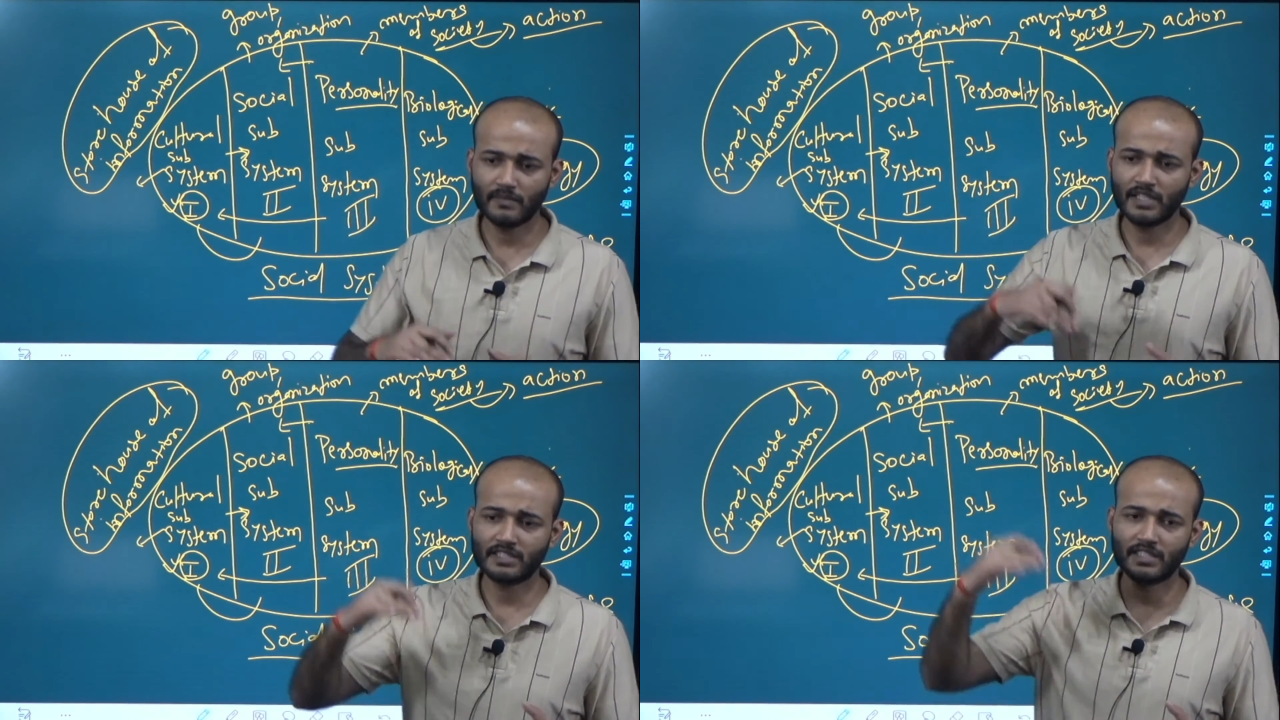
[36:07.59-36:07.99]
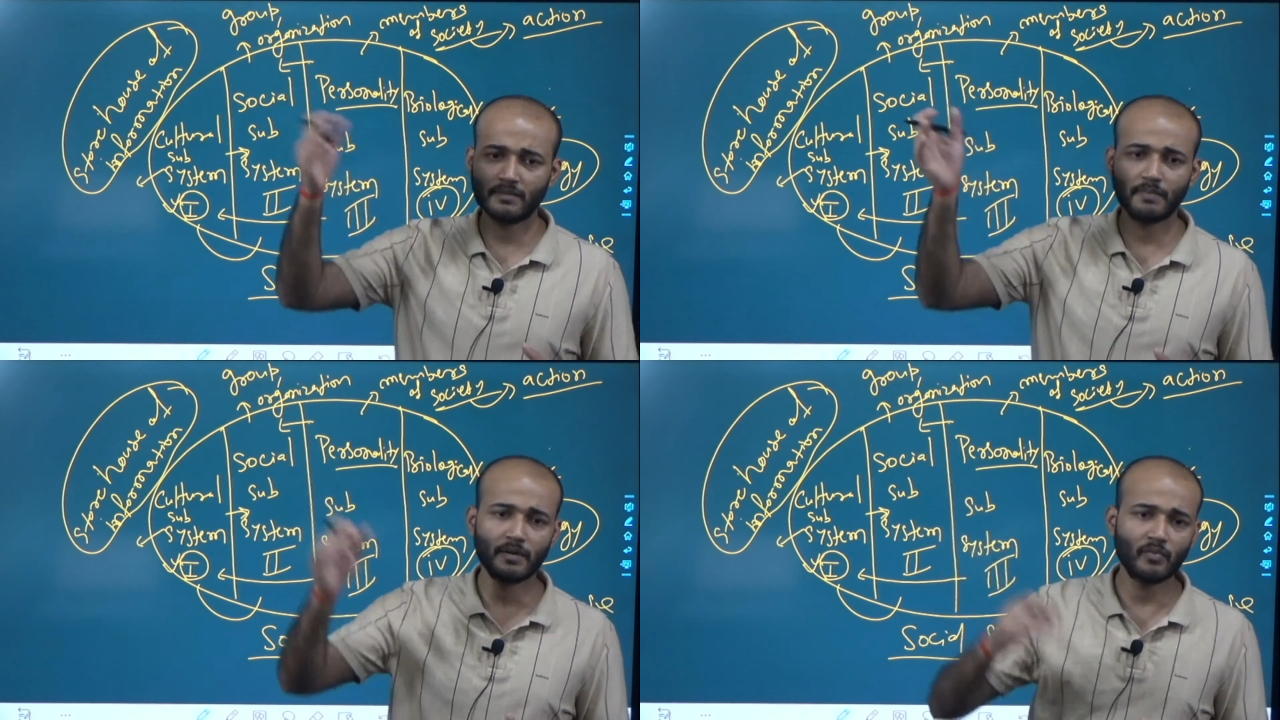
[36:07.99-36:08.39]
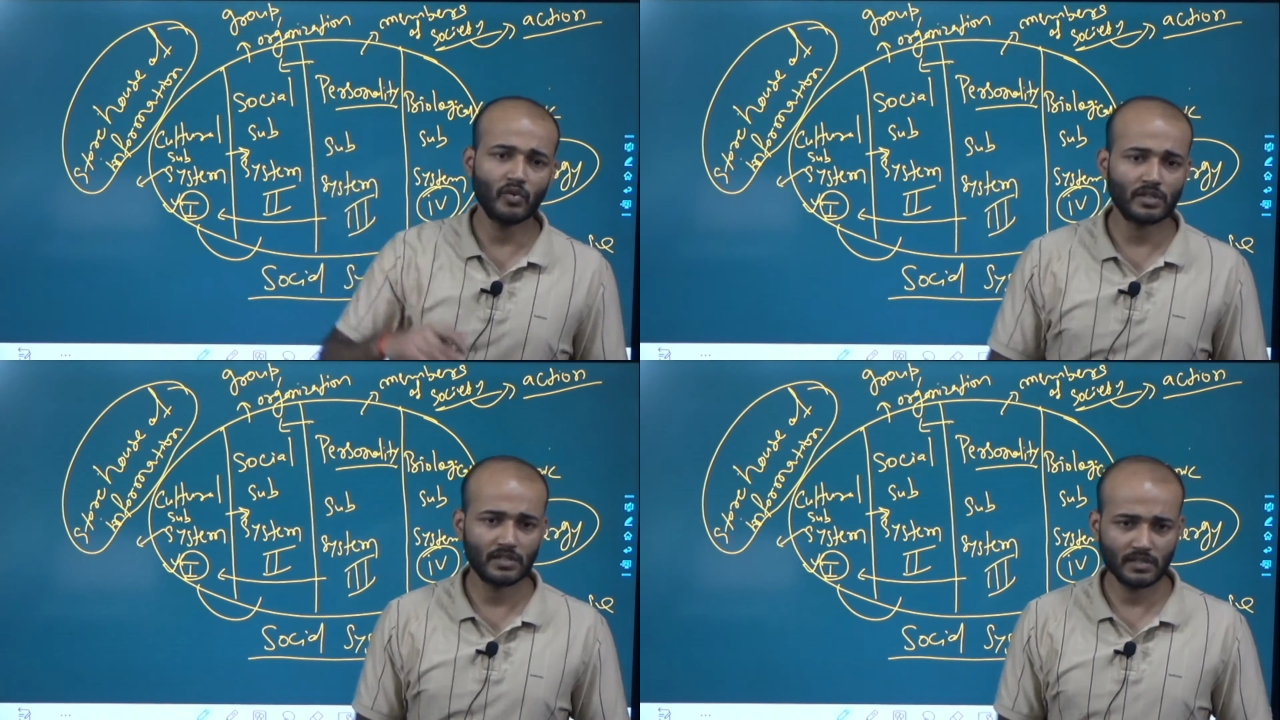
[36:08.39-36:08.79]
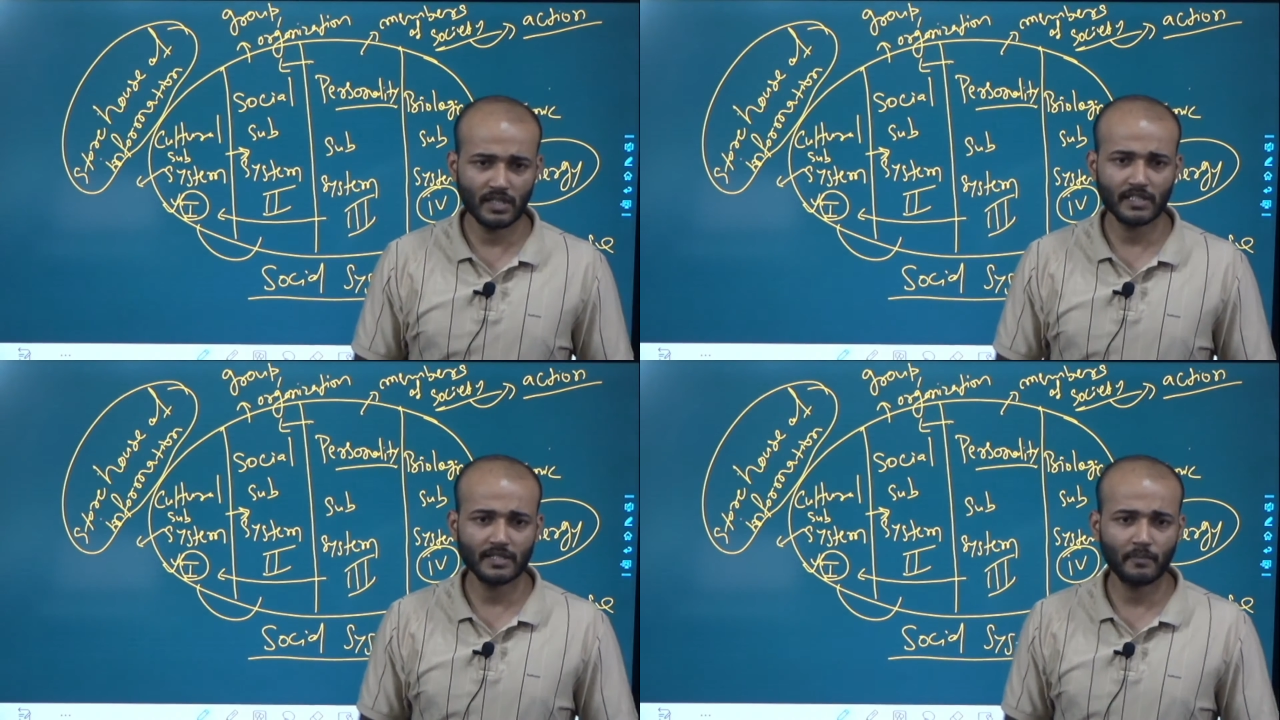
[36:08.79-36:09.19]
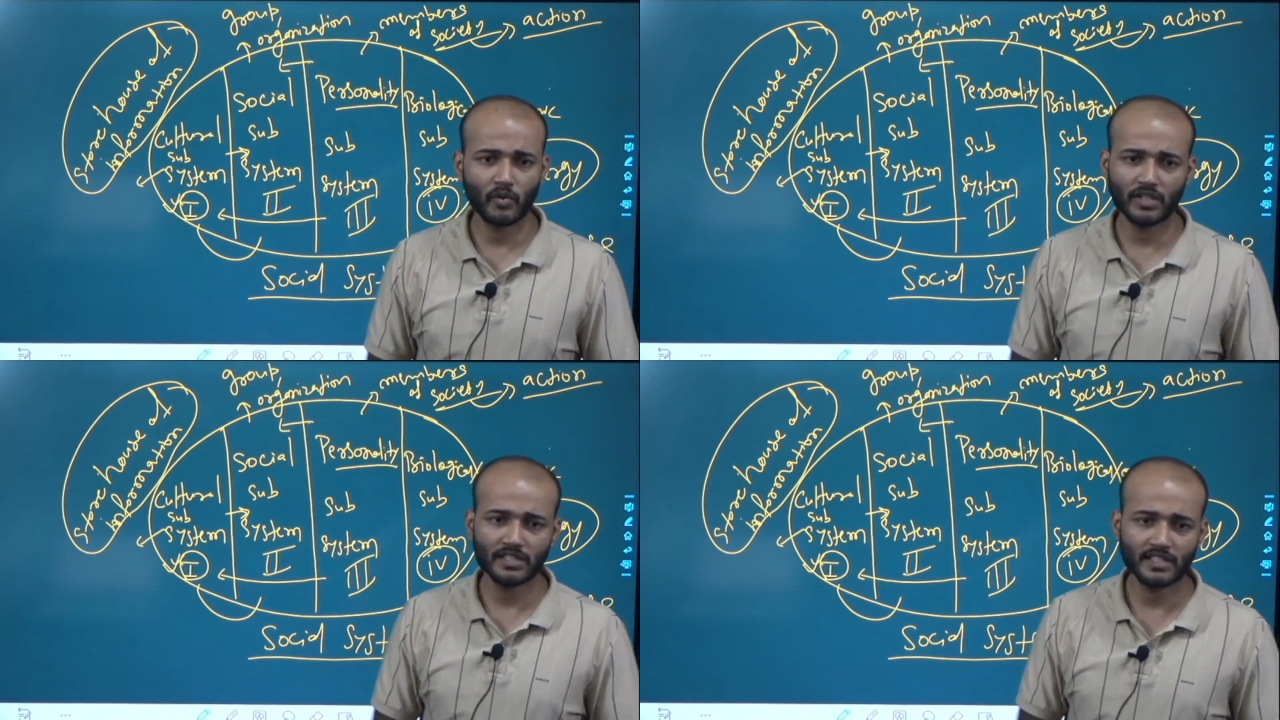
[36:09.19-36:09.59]
itself promote the
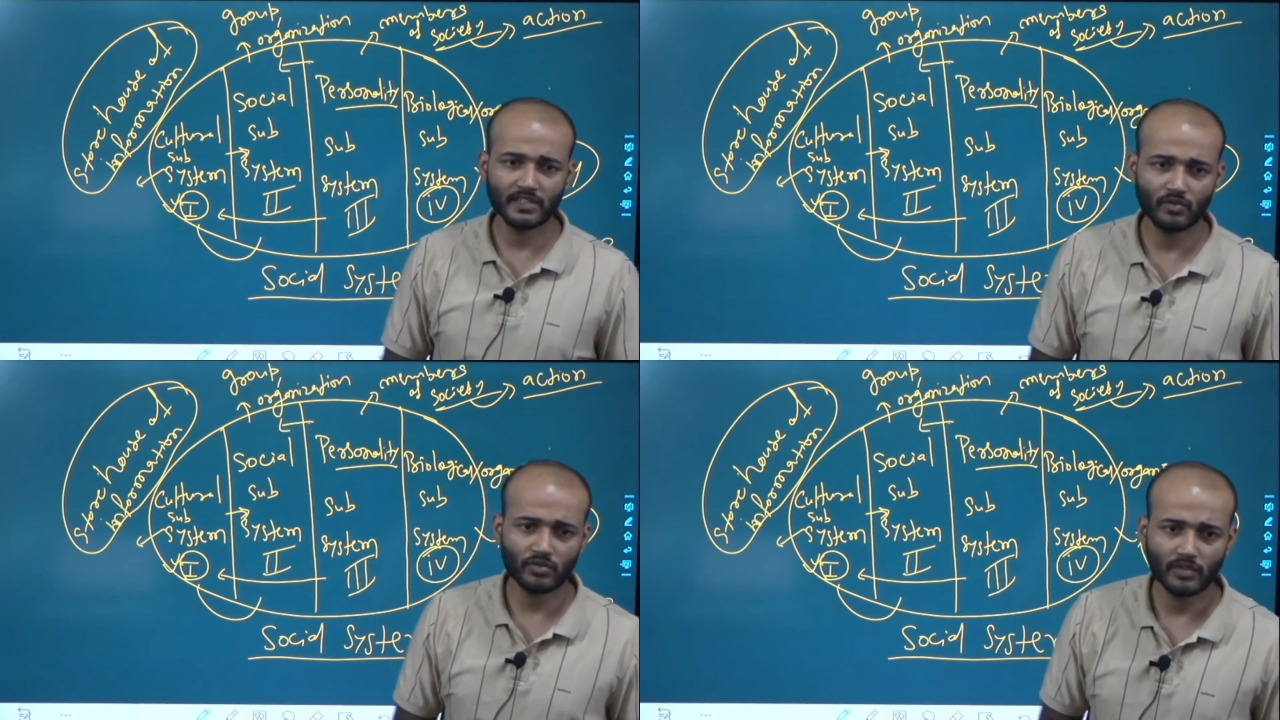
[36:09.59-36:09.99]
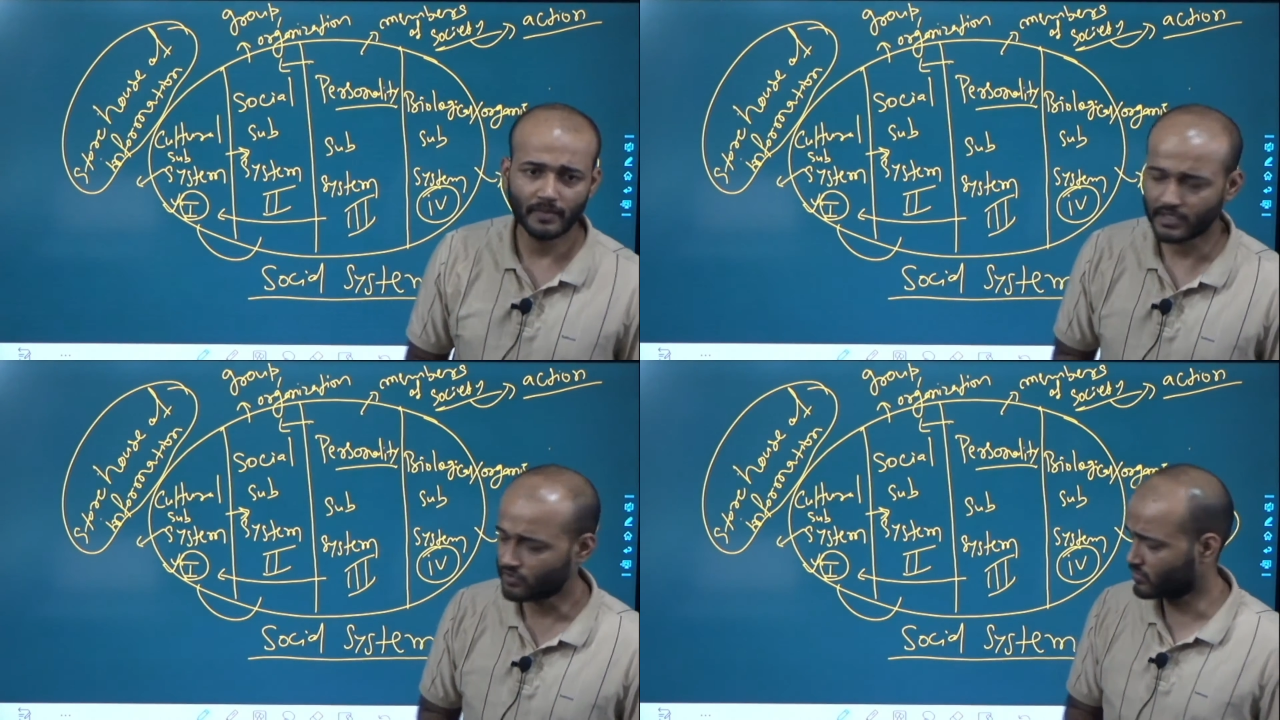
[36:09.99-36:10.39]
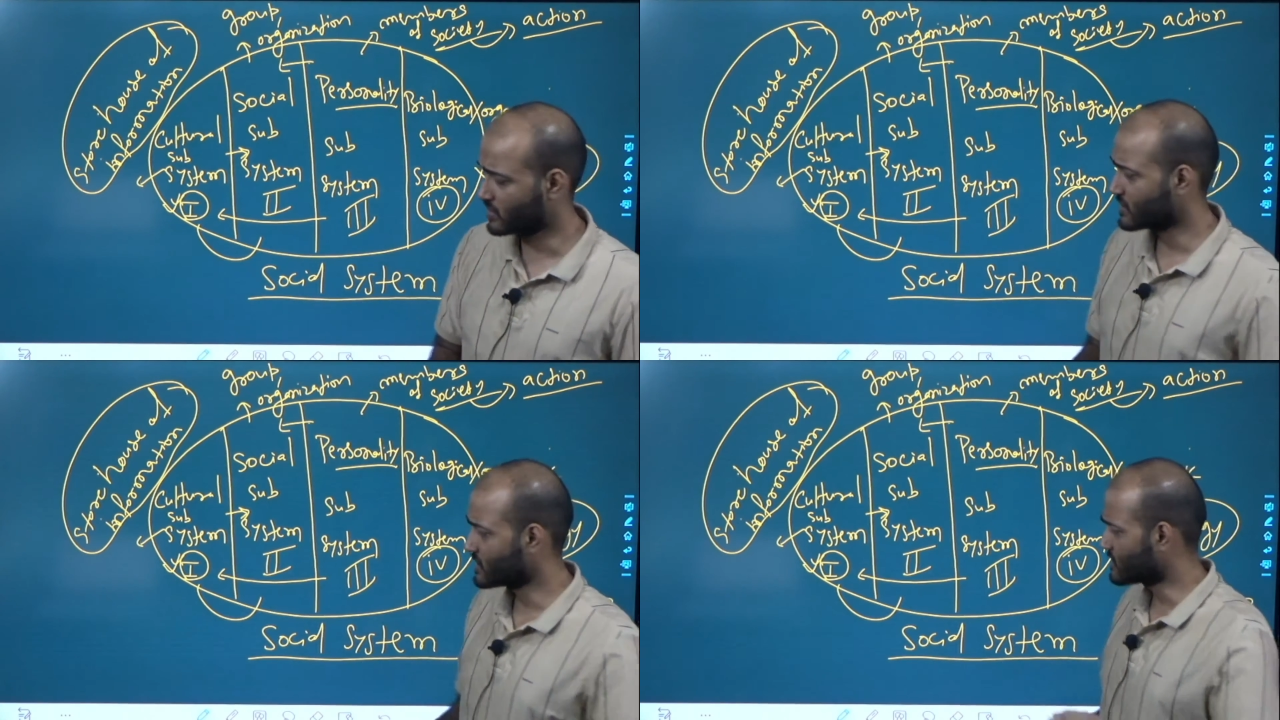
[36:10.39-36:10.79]
progress and growth of any social system.